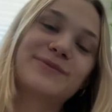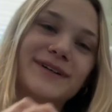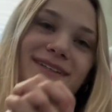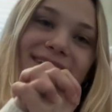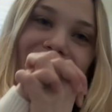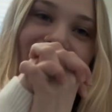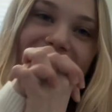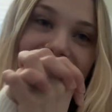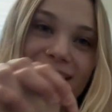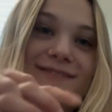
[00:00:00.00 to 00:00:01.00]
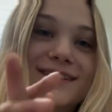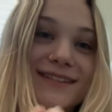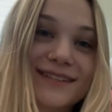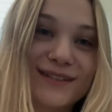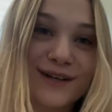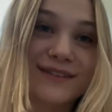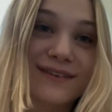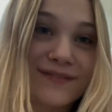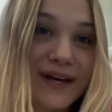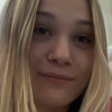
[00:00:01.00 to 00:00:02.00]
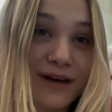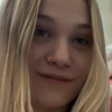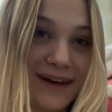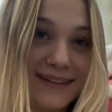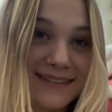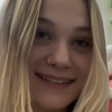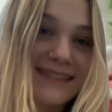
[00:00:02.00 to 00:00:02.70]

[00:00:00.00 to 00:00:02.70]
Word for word: books that I have to the starts of like my fantasy